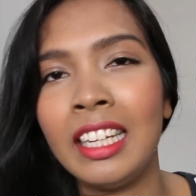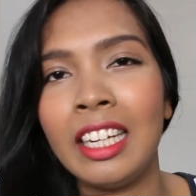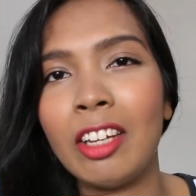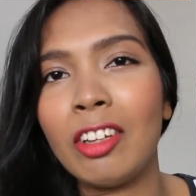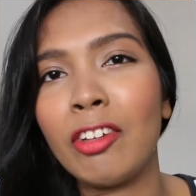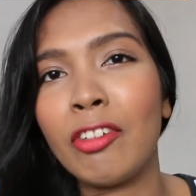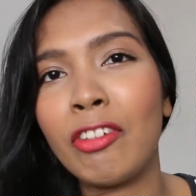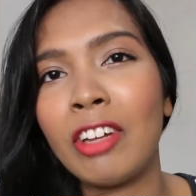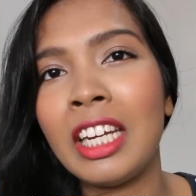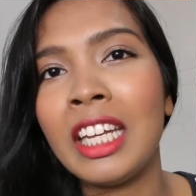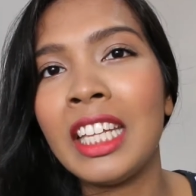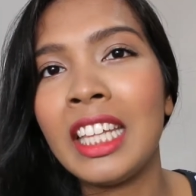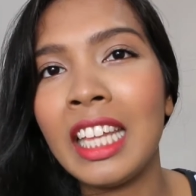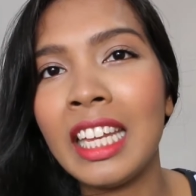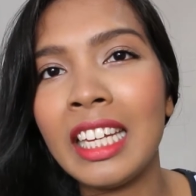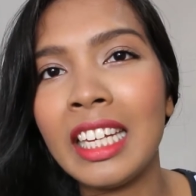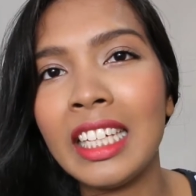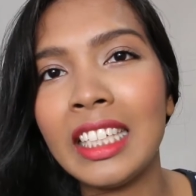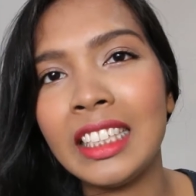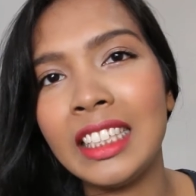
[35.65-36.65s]
Now the funny
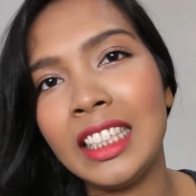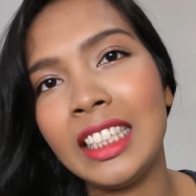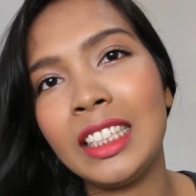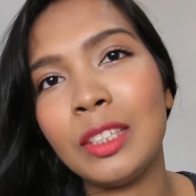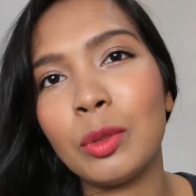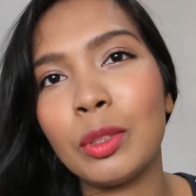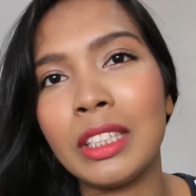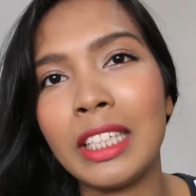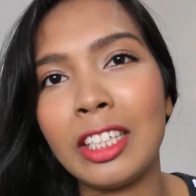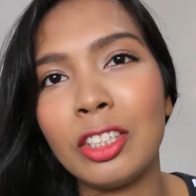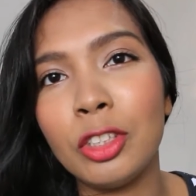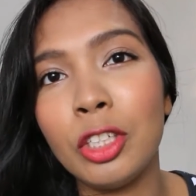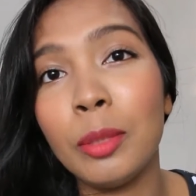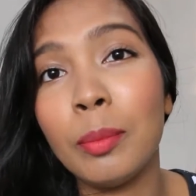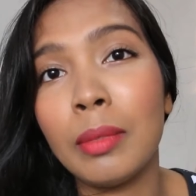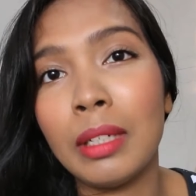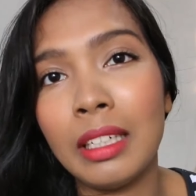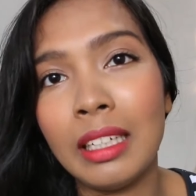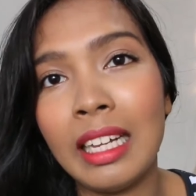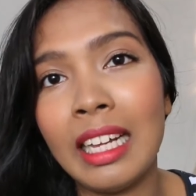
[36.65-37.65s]
thing is, this was actually
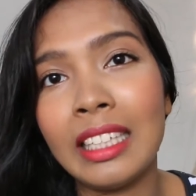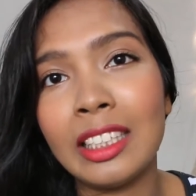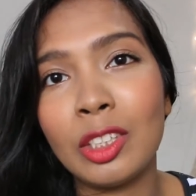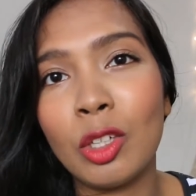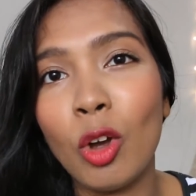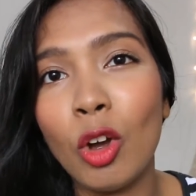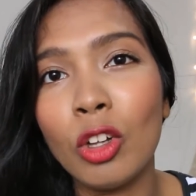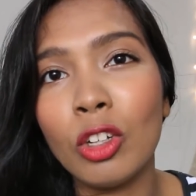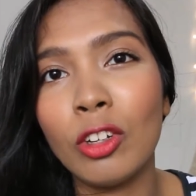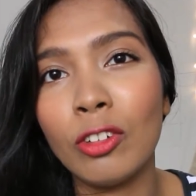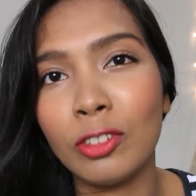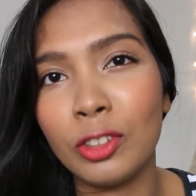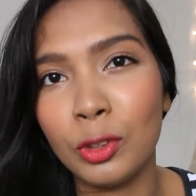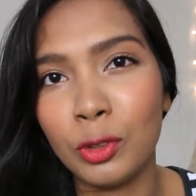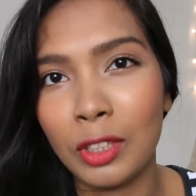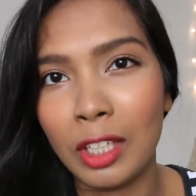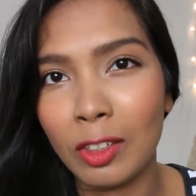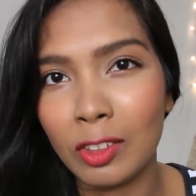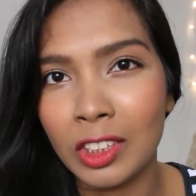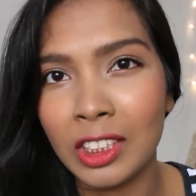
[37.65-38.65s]
my last haul of
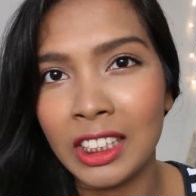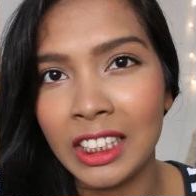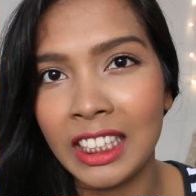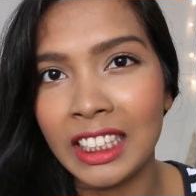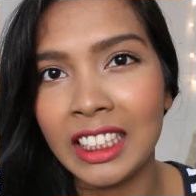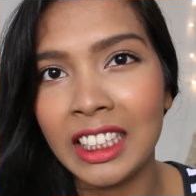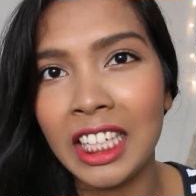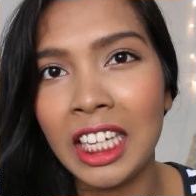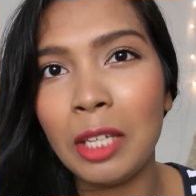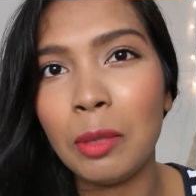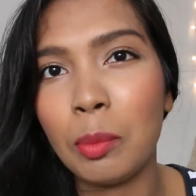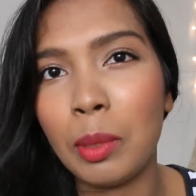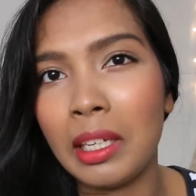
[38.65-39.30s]
2016,